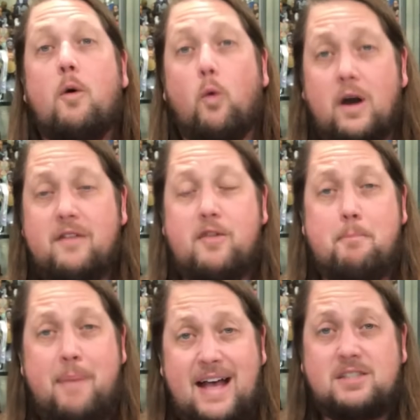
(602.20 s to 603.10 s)
One of the
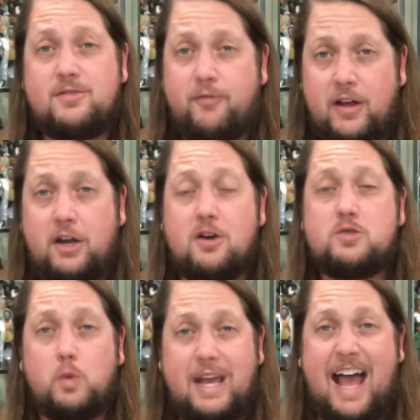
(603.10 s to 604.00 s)
best
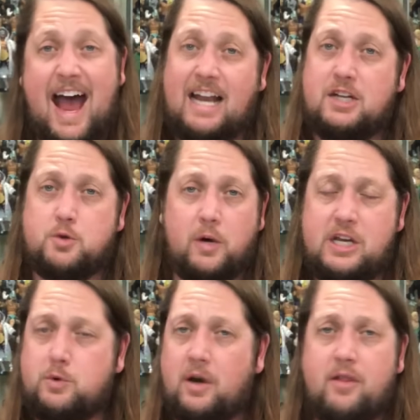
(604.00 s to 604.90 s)
figures we got in
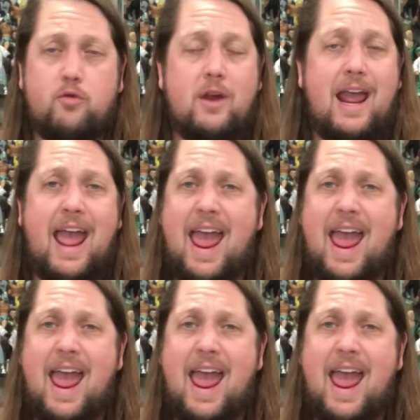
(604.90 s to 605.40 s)
twenty twenty-three.